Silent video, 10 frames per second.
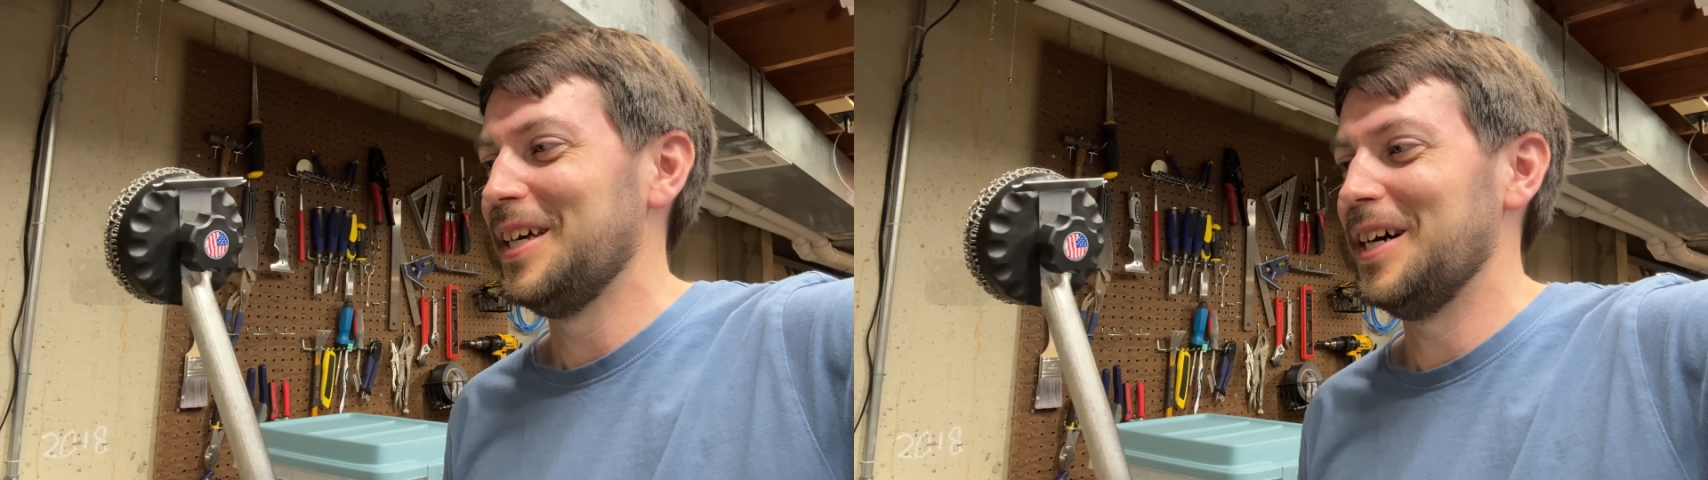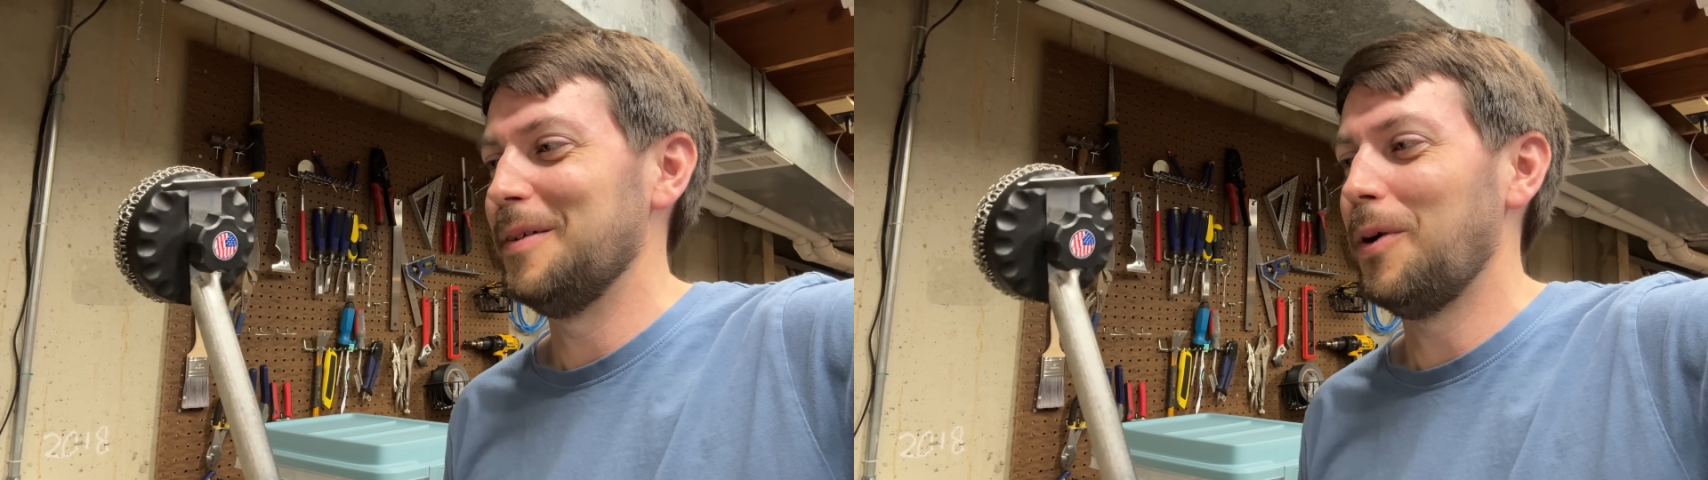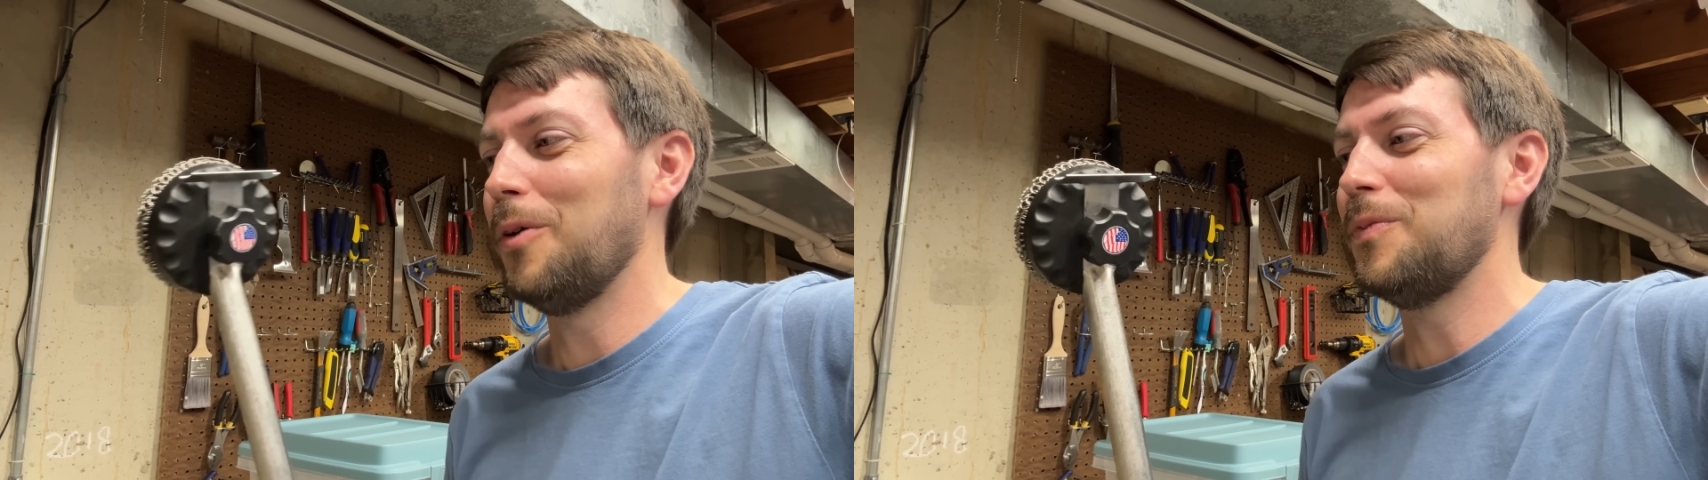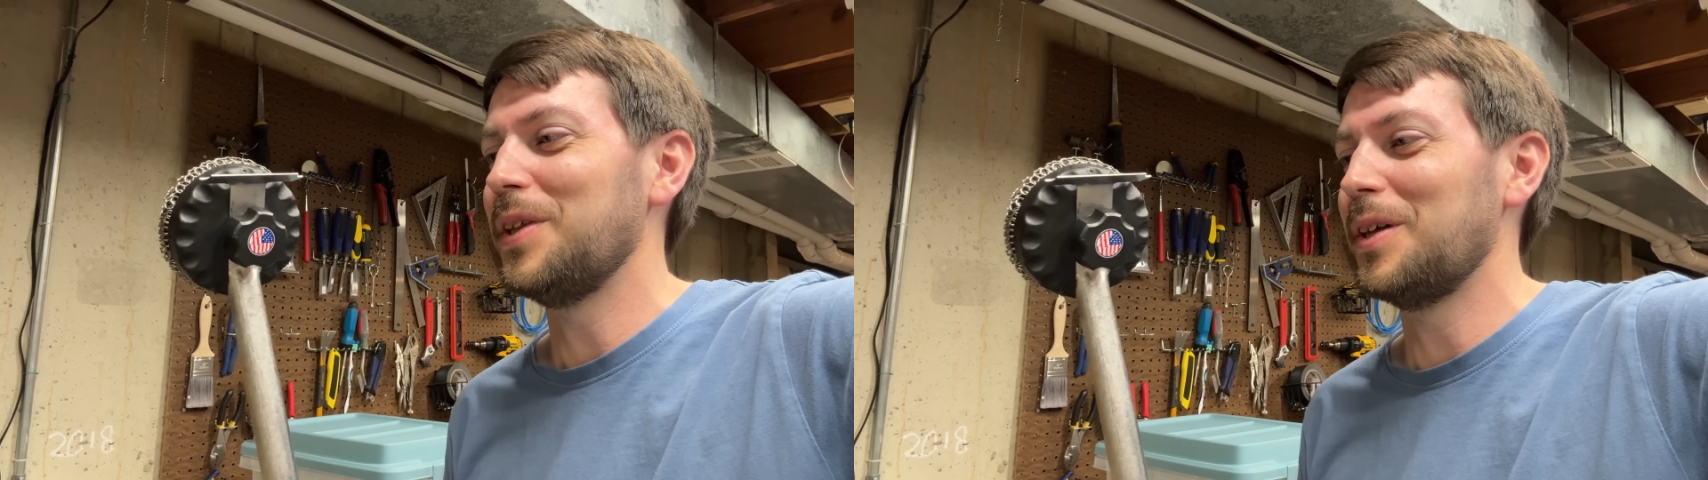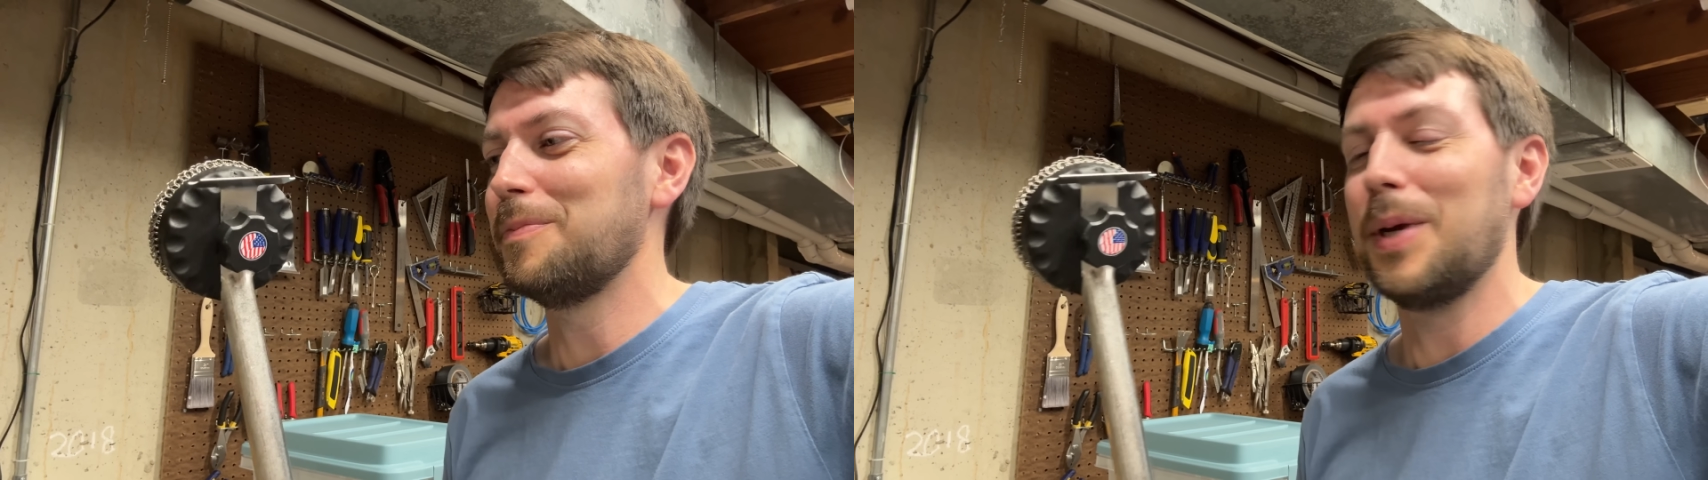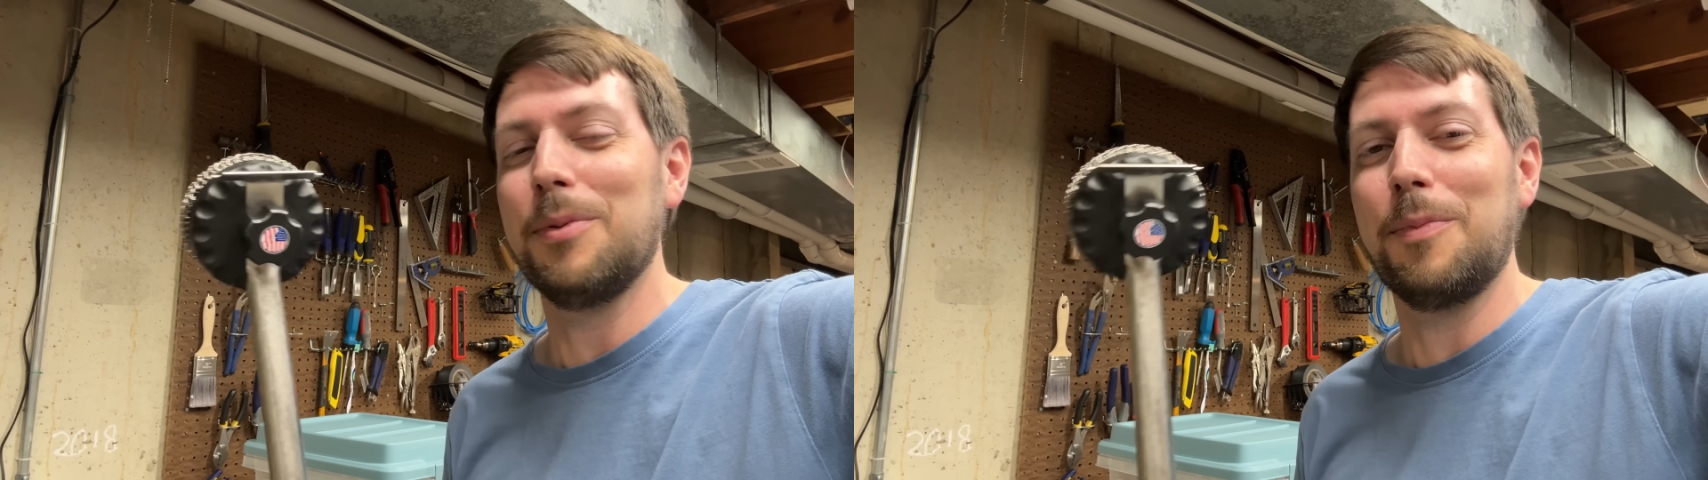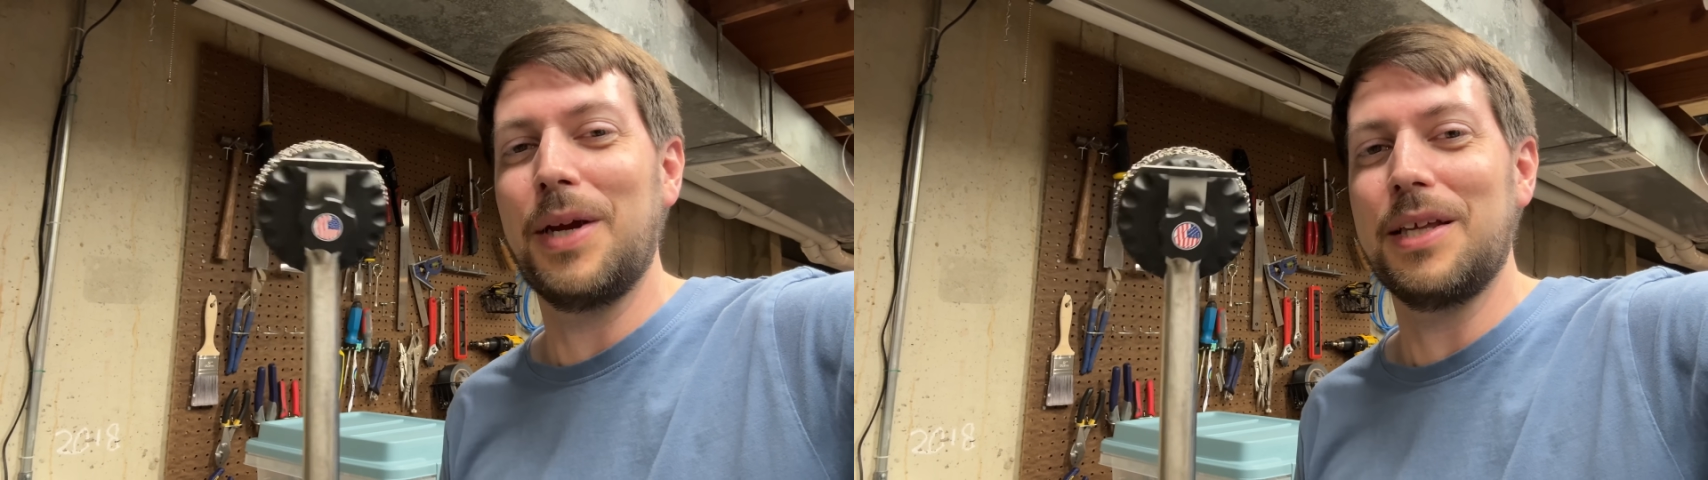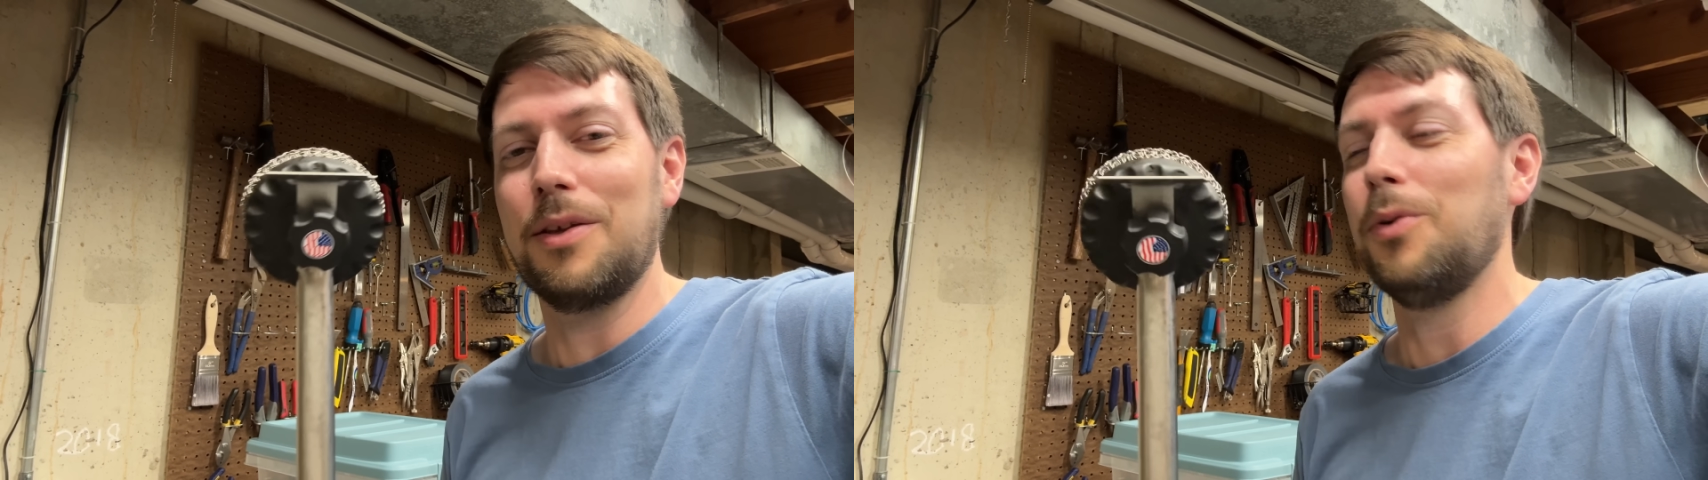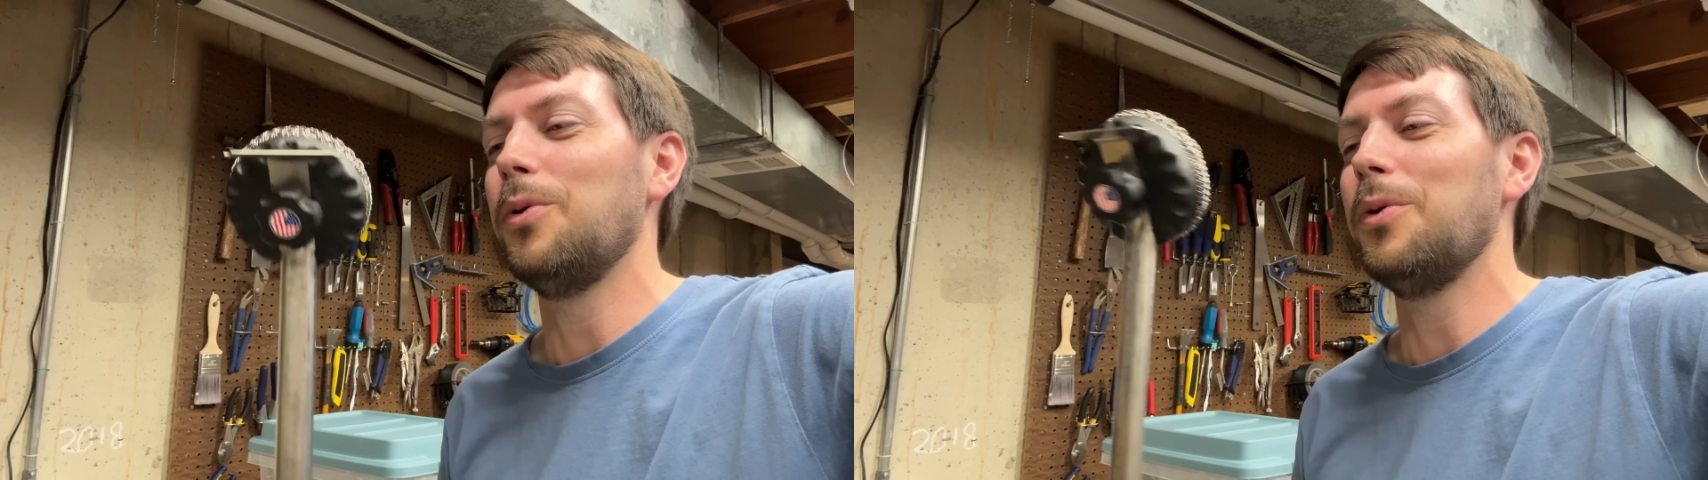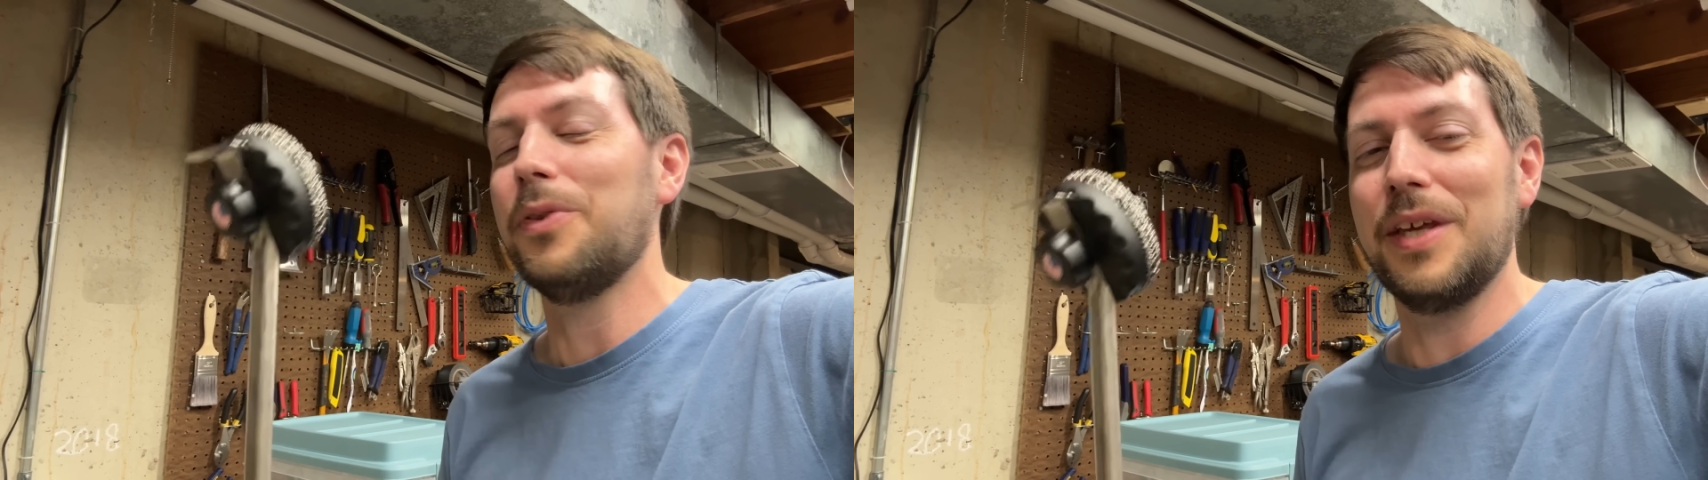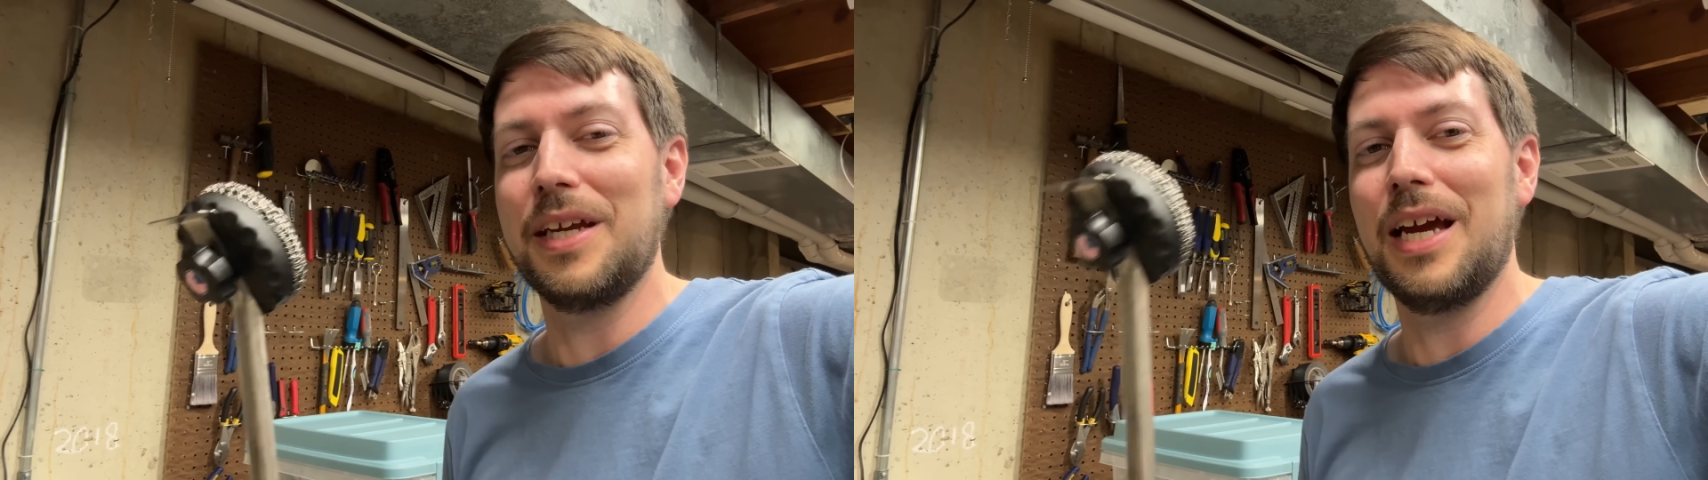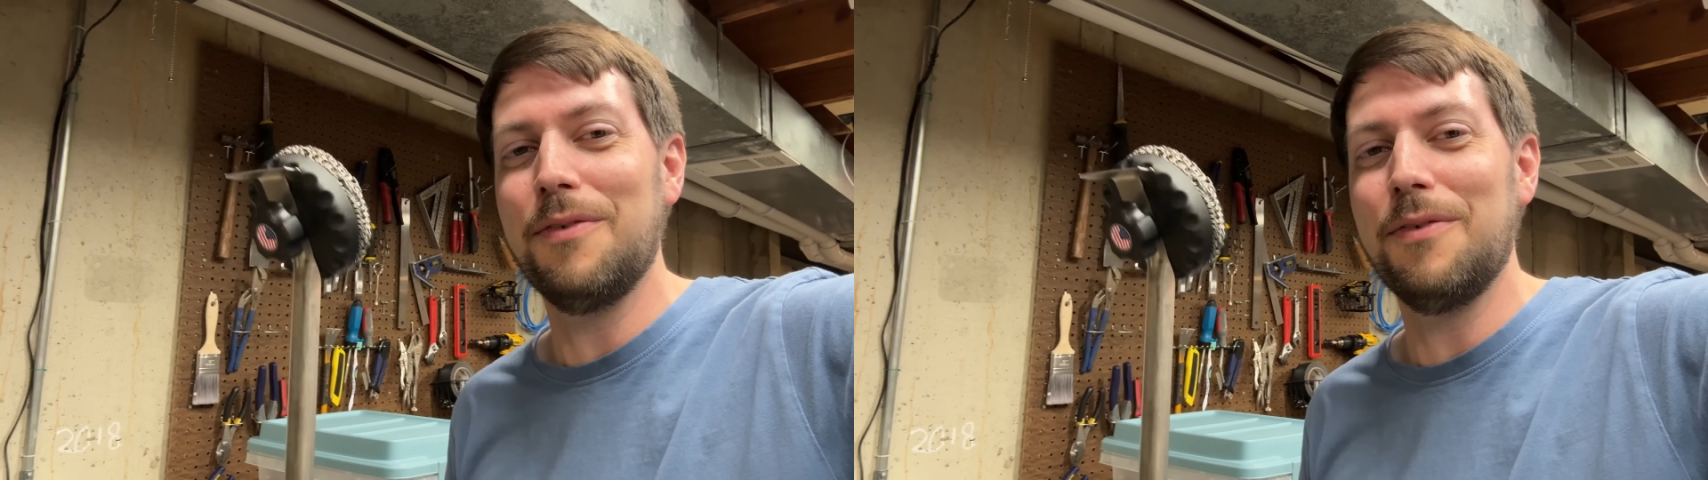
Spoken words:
Hopefully they'll be able to make the whole thing,